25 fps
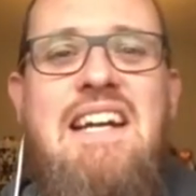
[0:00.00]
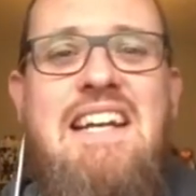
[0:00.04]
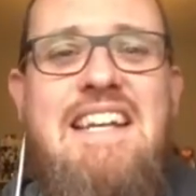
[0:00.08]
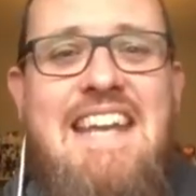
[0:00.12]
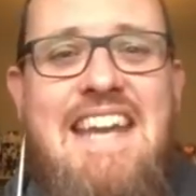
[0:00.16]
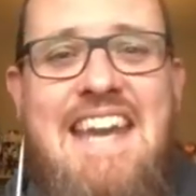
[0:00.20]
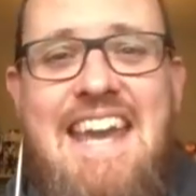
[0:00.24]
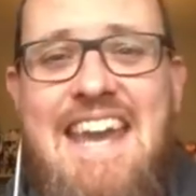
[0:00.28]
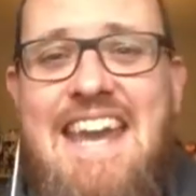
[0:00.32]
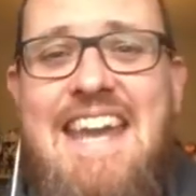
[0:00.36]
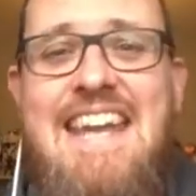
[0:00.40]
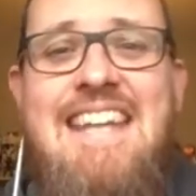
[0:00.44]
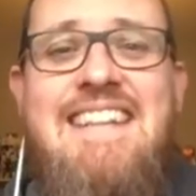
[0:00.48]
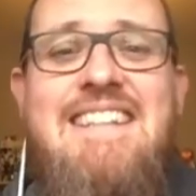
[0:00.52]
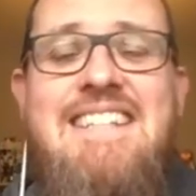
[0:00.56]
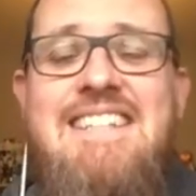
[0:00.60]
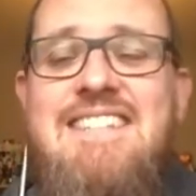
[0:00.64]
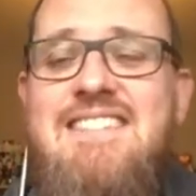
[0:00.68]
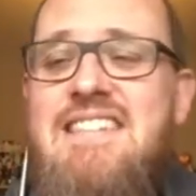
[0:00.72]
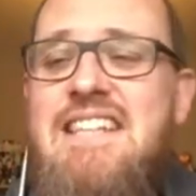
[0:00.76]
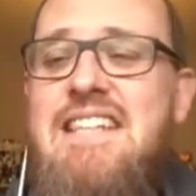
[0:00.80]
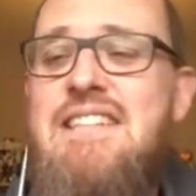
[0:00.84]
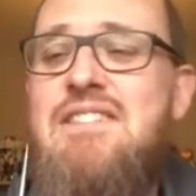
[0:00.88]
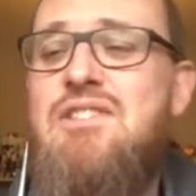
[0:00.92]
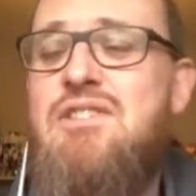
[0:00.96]
I hate this
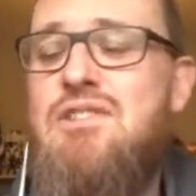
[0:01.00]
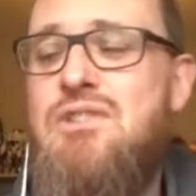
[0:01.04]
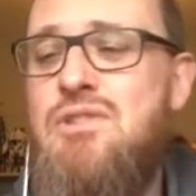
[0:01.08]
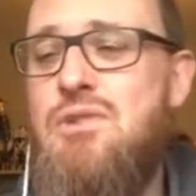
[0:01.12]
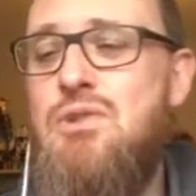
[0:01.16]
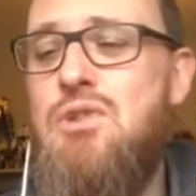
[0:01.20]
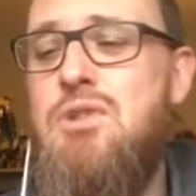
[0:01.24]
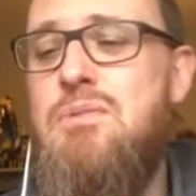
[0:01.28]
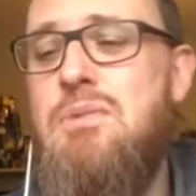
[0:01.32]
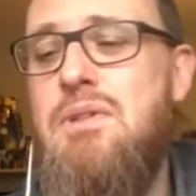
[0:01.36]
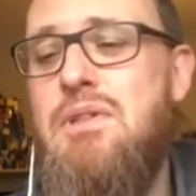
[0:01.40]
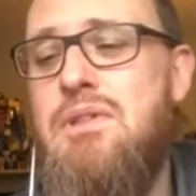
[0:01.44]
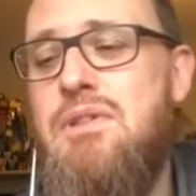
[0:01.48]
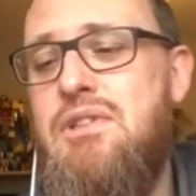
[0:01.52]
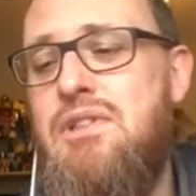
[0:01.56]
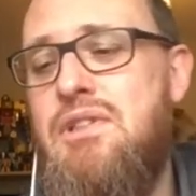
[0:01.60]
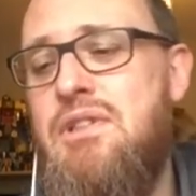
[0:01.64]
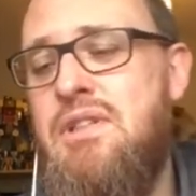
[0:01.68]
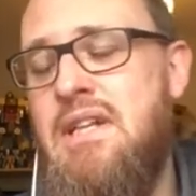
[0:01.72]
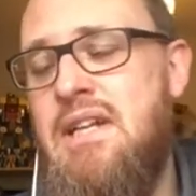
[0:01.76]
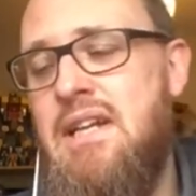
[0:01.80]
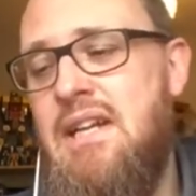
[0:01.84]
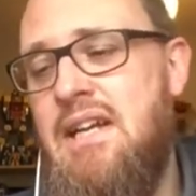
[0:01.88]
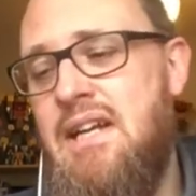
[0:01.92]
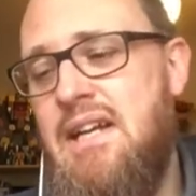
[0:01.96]
thing so
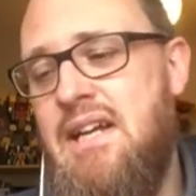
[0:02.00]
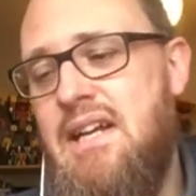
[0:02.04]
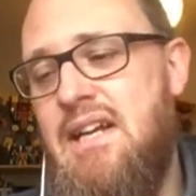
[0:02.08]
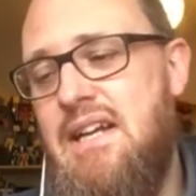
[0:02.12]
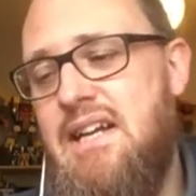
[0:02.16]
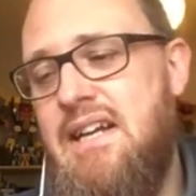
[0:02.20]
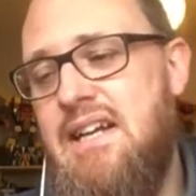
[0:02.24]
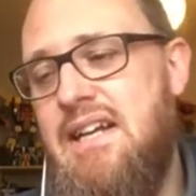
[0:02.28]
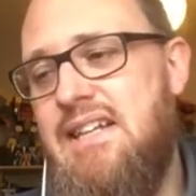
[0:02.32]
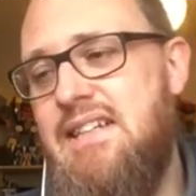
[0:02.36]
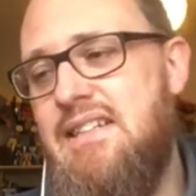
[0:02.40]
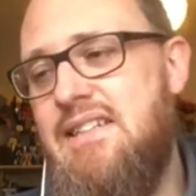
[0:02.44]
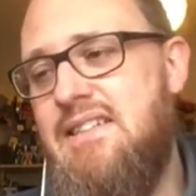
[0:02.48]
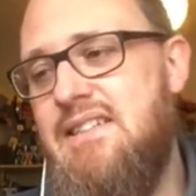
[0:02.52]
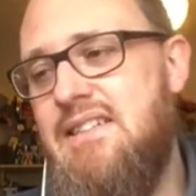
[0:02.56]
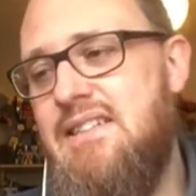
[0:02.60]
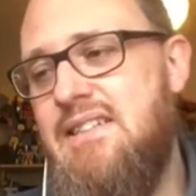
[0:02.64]
much, and